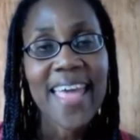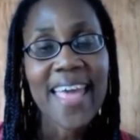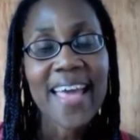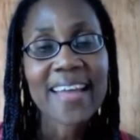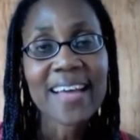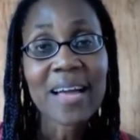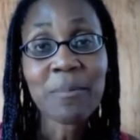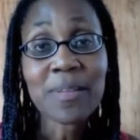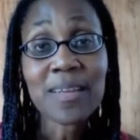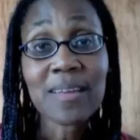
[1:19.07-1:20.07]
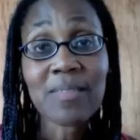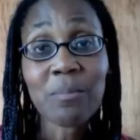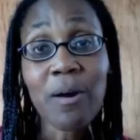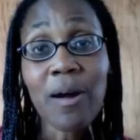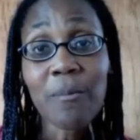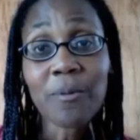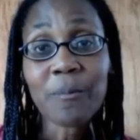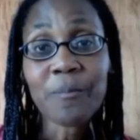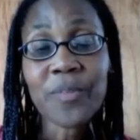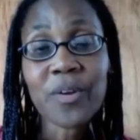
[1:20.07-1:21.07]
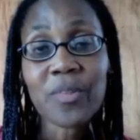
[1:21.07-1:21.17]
And I believe the problem,